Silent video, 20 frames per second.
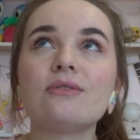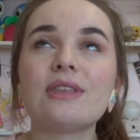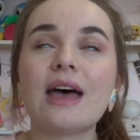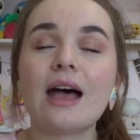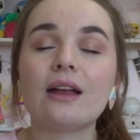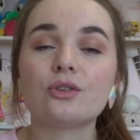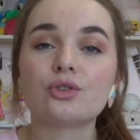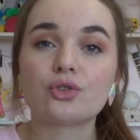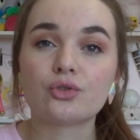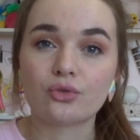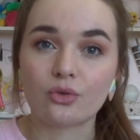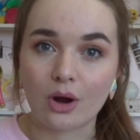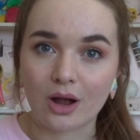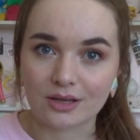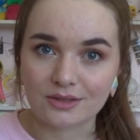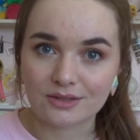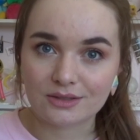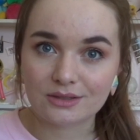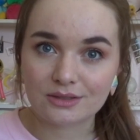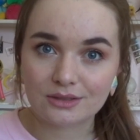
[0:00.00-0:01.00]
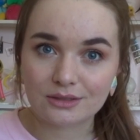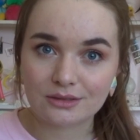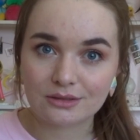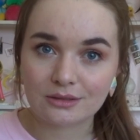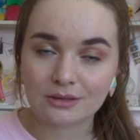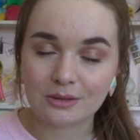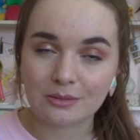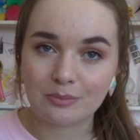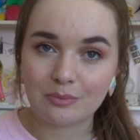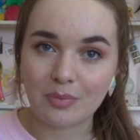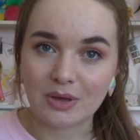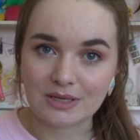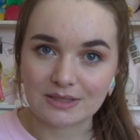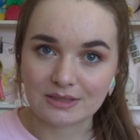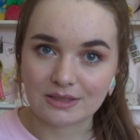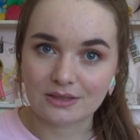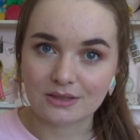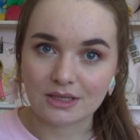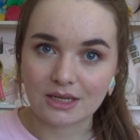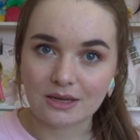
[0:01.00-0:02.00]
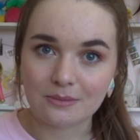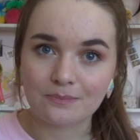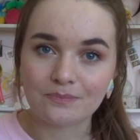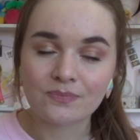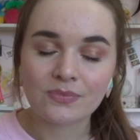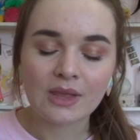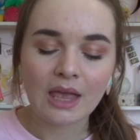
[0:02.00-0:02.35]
that trust, basically.